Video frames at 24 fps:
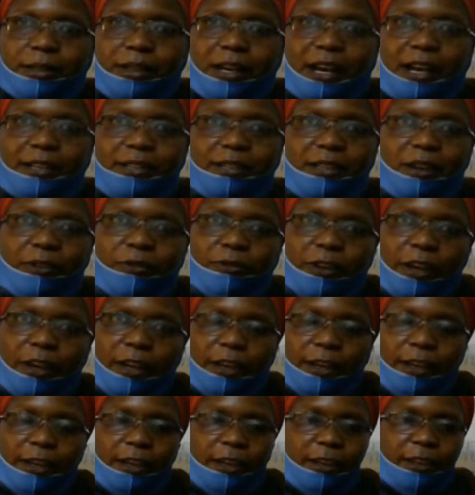A
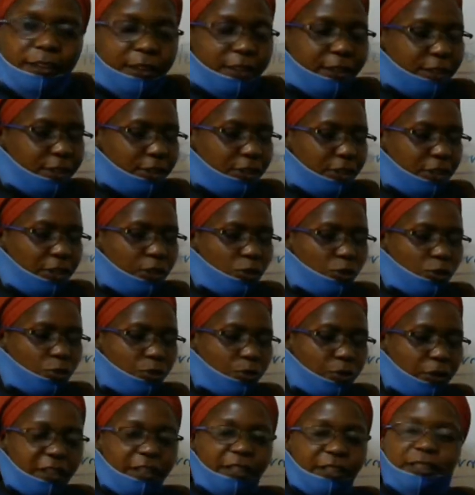survey. The teachers will
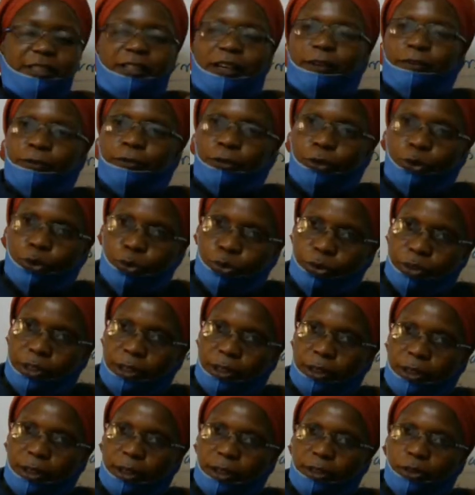be interviewed.
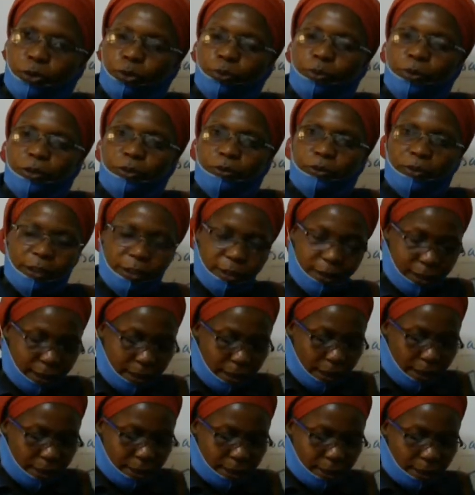They'll be
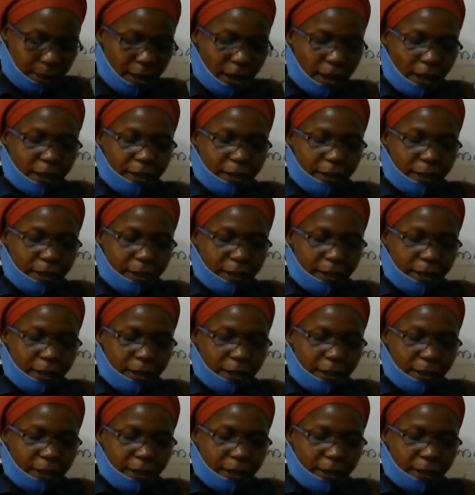investigated.